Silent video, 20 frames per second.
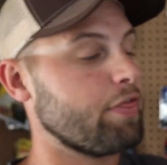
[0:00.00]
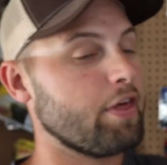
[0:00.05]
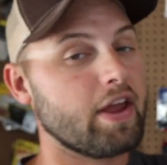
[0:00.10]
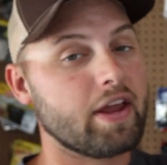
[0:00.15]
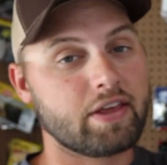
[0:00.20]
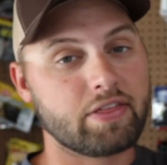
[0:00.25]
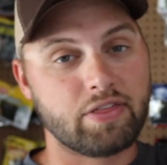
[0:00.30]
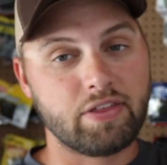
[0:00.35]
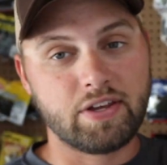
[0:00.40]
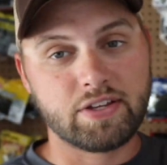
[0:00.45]

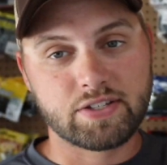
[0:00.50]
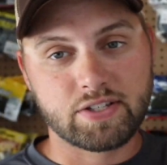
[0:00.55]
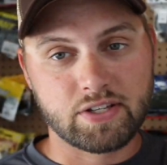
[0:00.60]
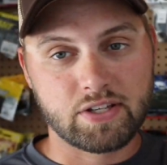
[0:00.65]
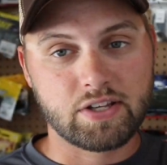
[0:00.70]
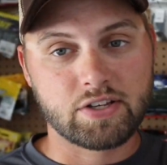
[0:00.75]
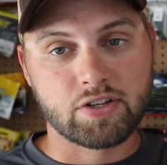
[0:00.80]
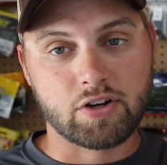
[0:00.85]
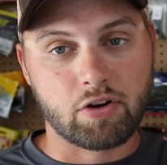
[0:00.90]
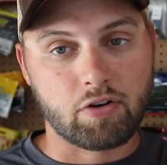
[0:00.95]
think
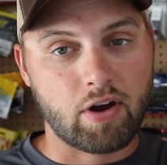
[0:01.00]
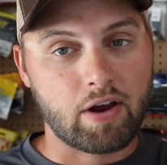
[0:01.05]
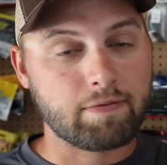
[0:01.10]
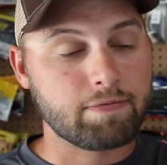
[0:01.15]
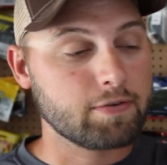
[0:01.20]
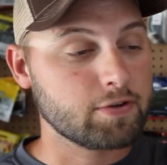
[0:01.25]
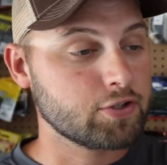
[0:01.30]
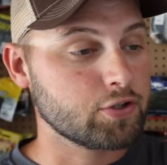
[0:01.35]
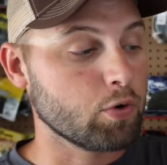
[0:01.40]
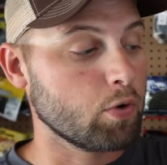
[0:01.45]
these are great
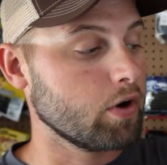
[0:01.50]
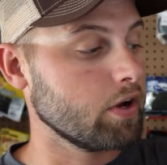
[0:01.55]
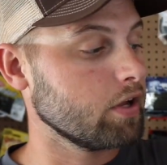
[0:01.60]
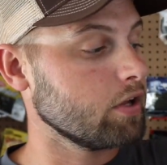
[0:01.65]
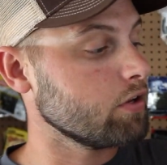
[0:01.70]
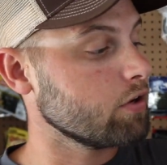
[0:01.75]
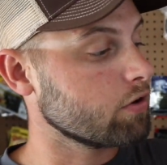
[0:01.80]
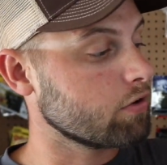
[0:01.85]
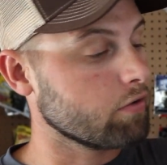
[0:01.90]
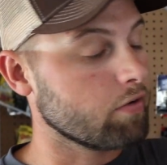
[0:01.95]
for storing
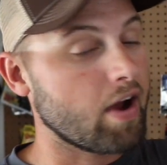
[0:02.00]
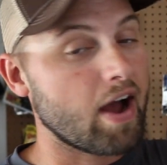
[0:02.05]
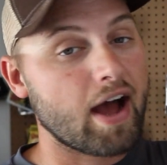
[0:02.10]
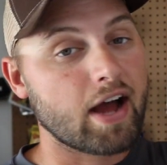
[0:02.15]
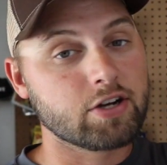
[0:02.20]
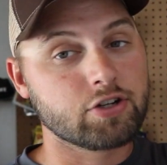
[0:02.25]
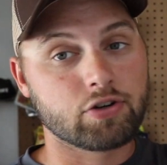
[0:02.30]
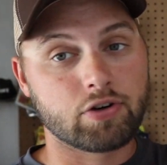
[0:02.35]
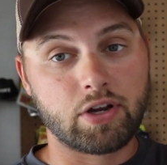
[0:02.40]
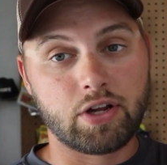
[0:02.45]
in your
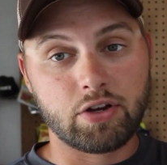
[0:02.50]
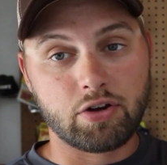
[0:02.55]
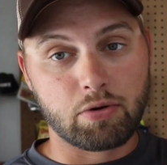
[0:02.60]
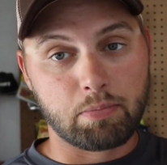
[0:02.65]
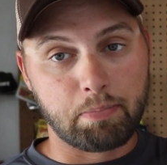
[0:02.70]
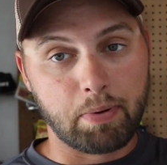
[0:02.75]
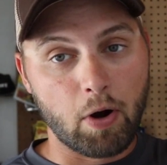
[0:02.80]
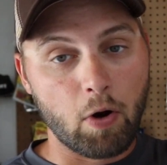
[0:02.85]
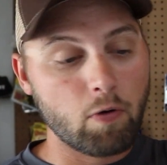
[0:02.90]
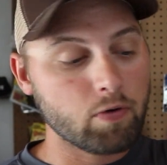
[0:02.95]
garage or in your
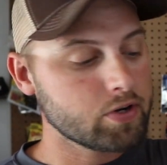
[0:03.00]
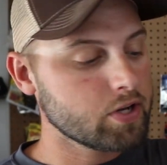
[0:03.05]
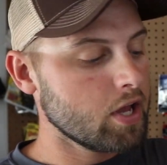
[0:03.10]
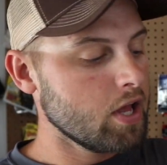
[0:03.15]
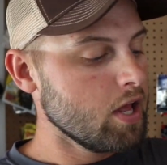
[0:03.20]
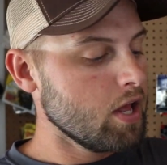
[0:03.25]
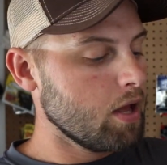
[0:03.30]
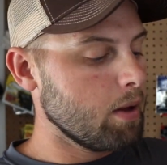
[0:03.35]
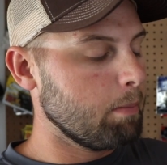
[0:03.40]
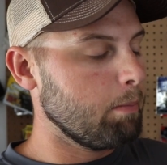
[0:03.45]
boat,
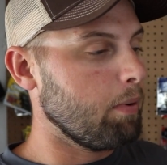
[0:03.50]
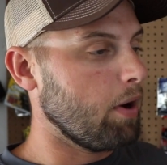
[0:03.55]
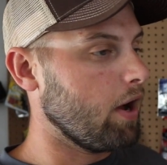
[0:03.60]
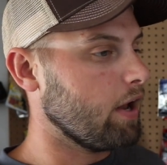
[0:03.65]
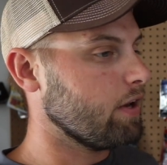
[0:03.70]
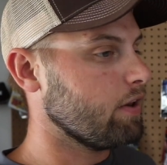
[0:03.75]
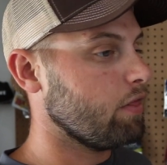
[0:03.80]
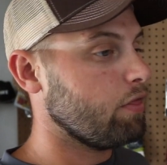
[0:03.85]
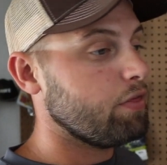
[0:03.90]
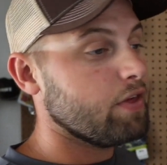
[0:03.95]

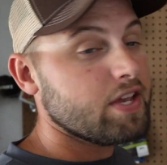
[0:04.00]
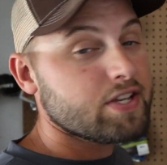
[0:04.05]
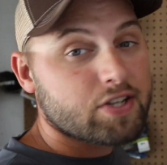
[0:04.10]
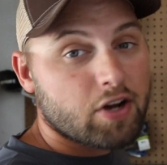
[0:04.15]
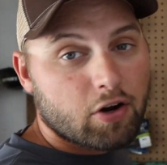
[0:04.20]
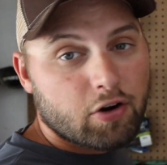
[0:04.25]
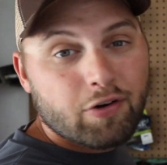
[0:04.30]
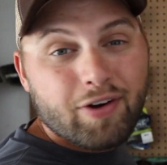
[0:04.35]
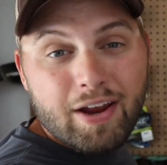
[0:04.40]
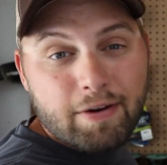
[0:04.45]
but these
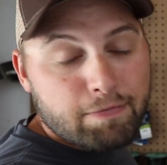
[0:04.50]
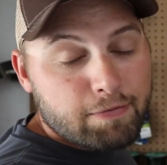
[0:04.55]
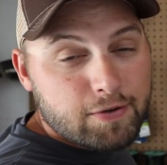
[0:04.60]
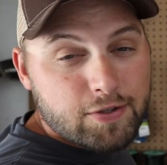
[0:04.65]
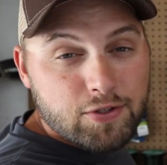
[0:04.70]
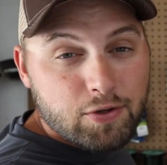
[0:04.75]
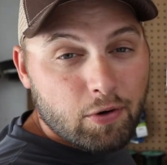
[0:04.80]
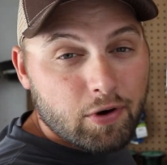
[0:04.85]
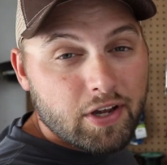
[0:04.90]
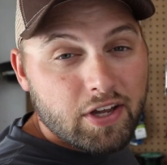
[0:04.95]
are great for
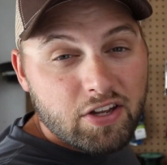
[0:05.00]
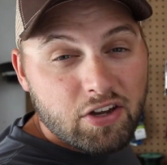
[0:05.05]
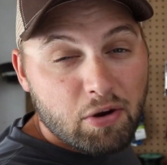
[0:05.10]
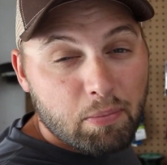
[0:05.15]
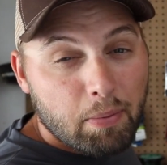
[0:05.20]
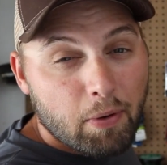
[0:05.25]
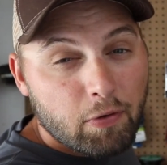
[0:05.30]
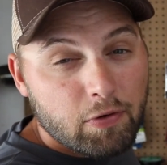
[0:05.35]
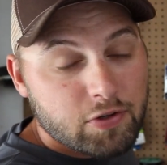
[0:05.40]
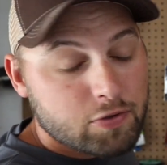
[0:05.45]
storing in
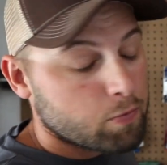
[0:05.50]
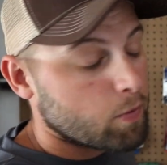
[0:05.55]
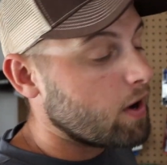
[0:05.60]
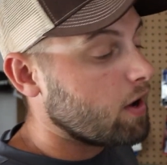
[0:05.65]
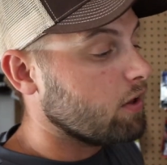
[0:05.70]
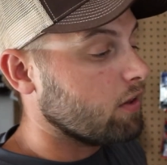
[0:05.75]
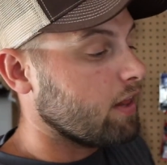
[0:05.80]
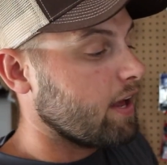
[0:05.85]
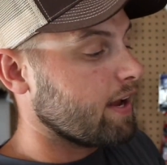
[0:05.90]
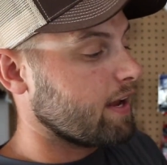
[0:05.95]
your boat as
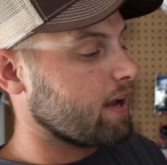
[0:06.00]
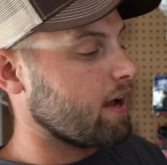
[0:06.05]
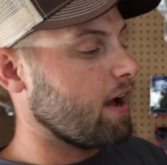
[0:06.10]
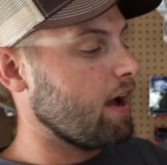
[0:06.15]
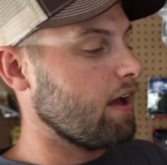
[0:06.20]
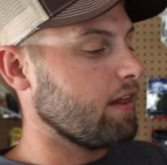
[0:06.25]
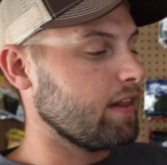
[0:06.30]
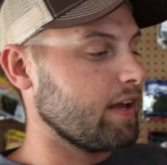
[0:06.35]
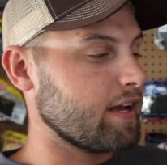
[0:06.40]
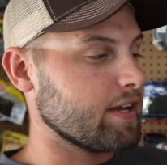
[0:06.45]
well. Like
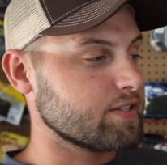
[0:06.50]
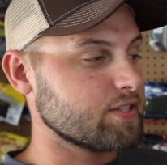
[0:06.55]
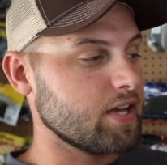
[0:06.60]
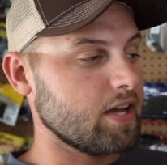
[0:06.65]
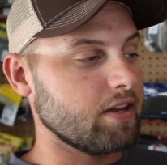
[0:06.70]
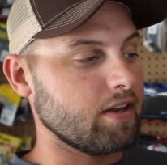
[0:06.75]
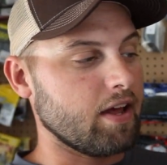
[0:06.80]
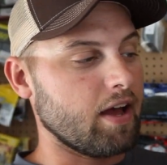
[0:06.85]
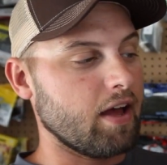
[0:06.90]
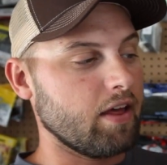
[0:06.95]
I
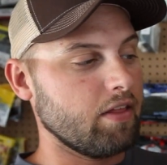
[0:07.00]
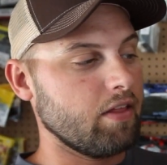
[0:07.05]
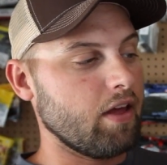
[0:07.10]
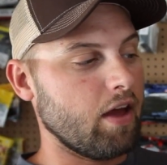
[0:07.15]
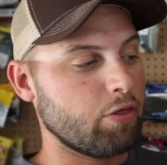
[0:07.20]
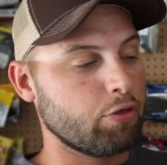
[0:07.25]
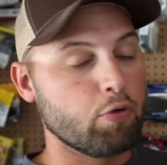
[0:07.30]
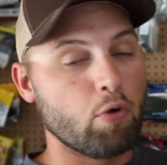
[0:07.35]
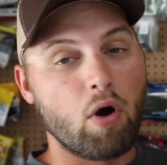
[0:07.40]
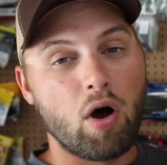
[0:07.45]
said,
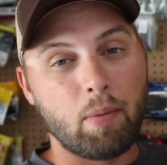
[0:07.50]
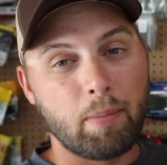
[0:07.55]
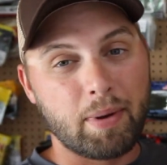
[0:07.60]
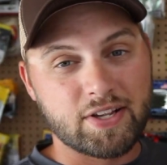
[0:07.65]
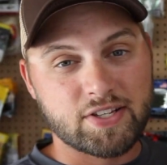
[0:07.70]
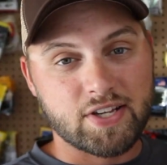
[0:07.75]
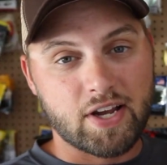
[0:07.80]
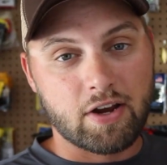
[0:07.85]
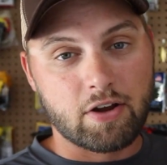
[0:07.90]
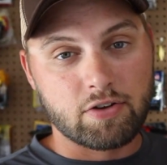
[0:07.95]
I threw all my
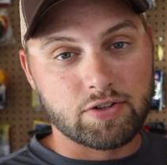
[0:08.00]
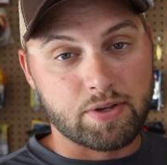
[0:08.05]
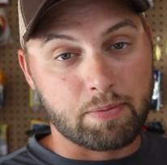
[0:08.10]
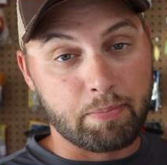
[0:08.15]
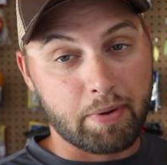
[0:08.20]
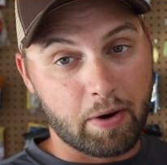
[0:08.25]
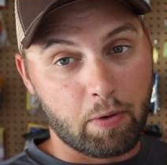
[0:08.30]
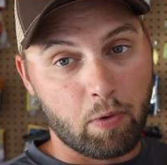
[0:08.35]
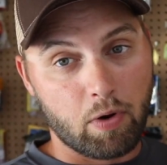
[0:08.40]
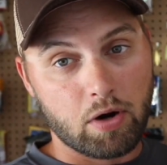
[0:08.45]
Senkos and
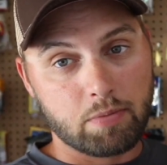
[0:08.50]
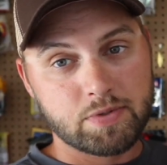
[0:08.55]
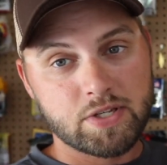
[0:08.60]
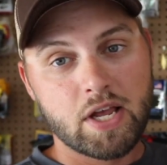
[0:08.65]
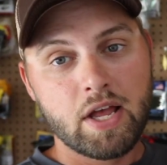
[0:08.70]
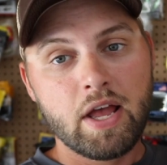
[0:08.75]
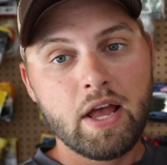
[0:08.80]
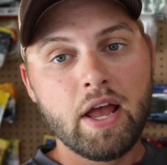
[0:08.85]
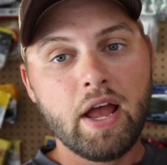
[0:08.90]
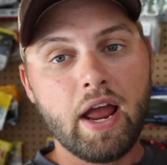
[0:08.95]
big worms
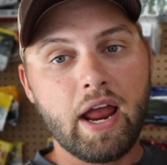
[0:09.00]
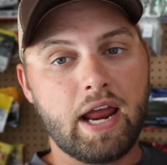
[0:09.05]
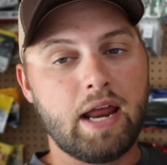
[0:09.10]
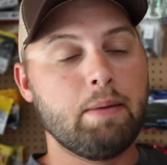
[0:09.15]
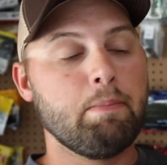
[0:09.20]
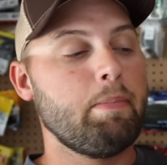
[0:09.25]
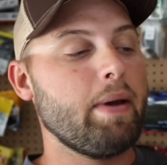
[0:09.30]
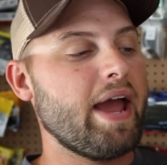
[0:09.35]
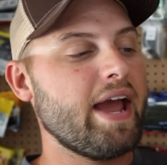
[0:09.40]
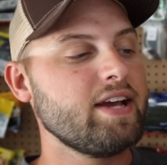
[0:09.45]

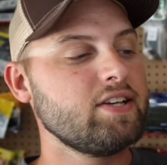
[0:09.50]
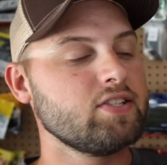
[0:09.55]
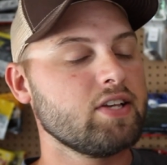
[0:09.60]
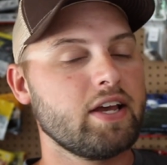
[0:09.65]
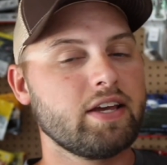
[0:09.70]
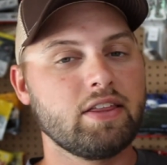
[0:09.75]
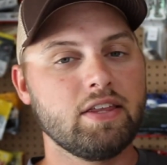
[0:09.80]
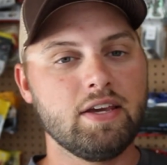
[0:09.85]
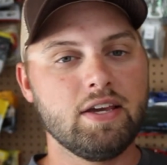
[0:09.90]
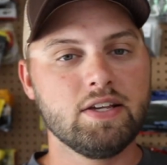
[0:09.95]
in bags
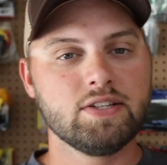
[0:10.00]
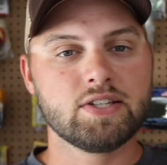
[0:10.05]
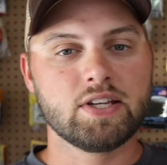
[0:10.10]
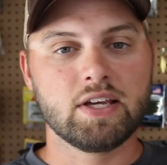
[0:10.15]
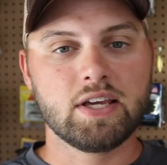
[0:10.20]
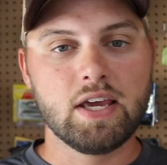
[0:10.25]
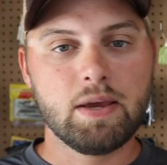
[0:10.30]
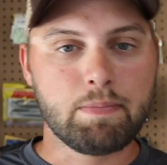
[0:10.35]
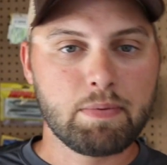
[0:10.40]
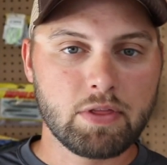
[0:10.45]
like these to
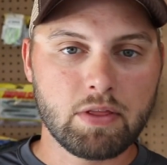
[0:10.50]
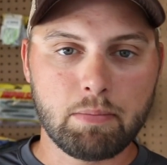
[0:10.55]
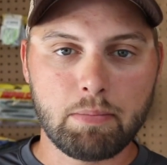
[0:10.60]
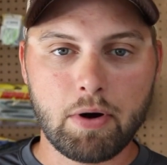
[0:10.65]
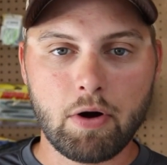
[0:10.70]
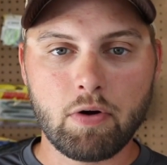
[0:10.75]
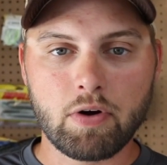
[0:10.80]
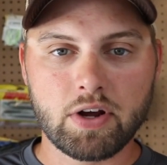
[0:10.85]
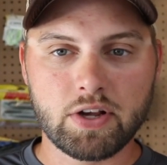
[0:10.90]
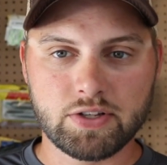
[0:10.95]
keep in the
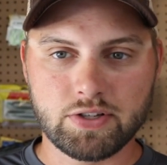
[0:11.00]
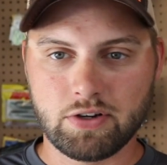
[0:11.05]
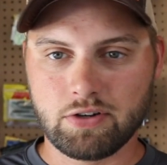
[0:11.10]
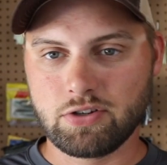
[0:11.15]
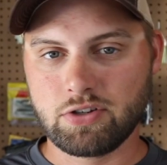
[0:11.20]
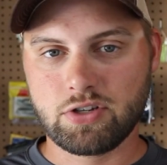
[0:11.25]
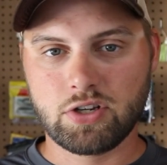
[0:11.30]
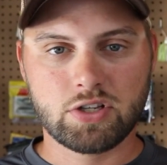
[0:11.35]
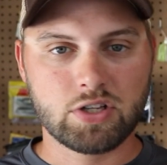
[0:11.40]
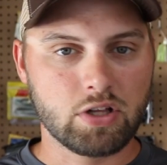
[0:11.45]
boat because they're
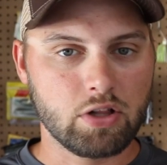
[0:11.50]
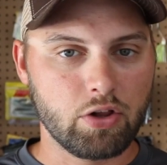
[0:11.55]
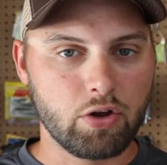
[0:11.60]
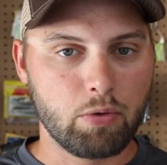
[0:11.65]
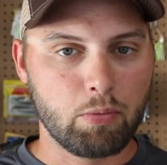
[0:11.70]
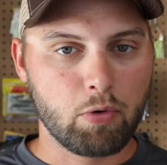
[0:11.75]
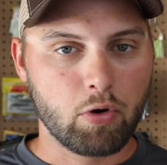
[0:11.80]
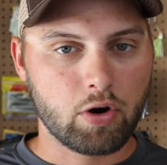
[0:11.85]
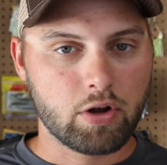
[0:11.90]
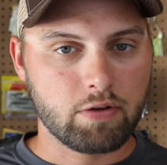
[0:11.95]
just a
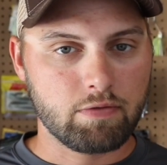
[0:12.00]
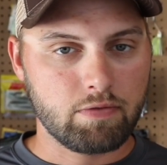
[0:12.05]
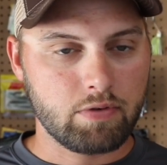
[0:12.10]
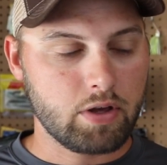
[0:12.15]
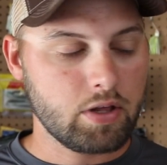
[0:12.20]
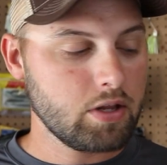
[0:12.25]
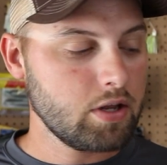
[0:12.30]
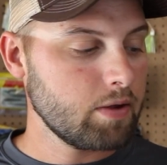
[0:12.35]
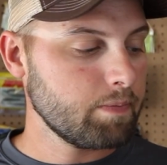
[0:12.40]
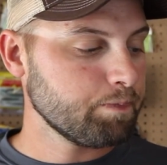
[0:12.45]
little more
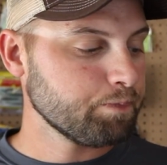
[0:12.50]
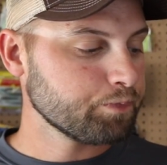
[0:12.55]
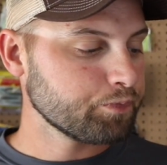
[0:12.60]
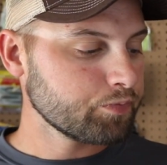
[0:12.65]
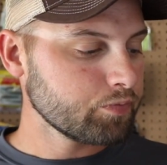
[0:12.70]
convenient.